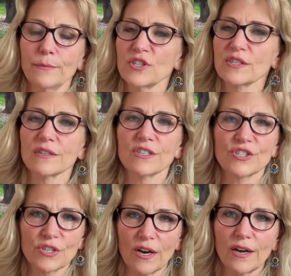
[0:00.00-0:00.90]
just going to
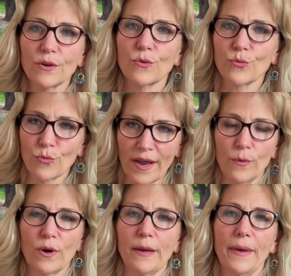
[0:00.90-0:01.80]
start right
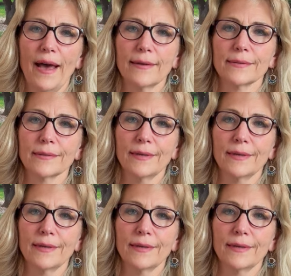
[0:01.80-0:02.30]
where I'm at.